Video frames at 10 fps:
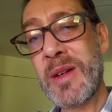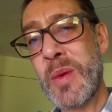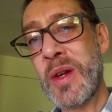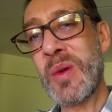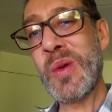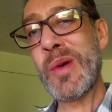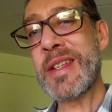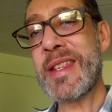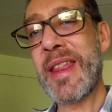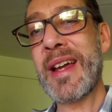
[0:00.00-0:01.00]
We are
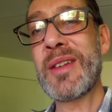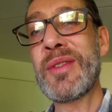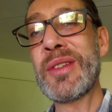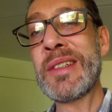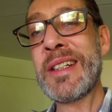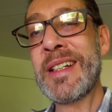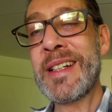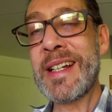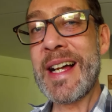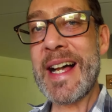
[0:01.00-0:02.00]
always thankful.
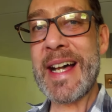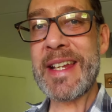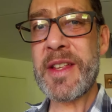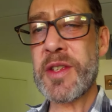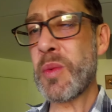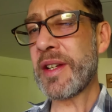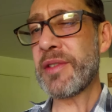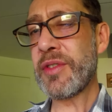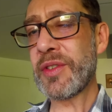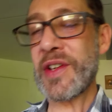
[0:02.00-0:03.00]
And it's
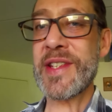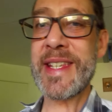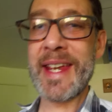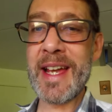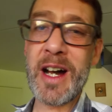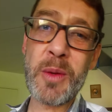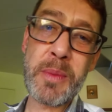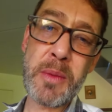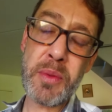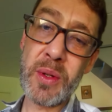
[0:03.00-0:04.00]
wonderful to see how
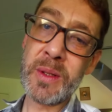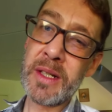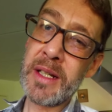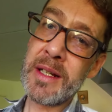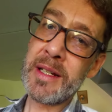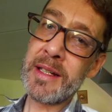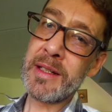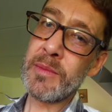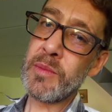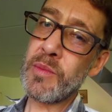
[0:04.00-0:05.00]
people
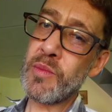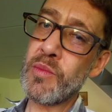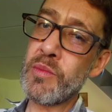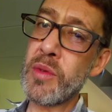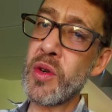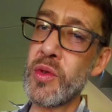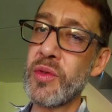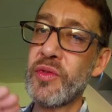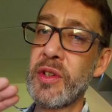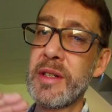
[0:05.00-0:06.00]

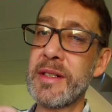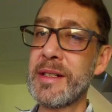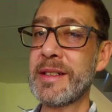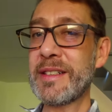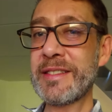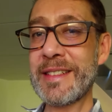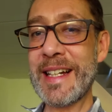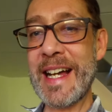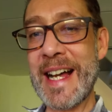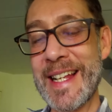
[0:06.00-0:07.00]
move.
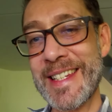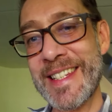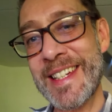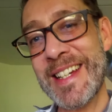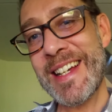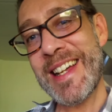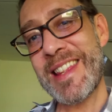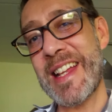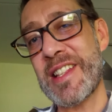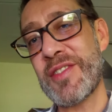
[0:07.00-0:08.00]
And
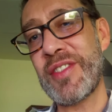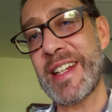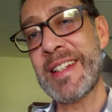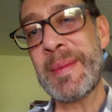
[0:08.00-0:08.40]
that's fun.